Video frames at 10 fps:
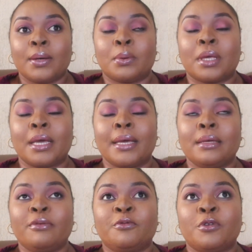
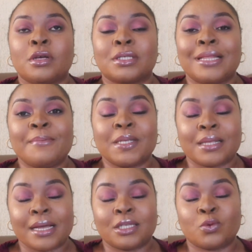Okay, first let me
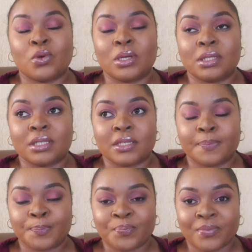start
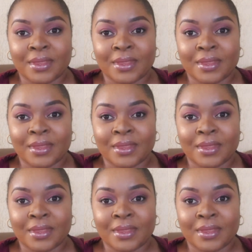with,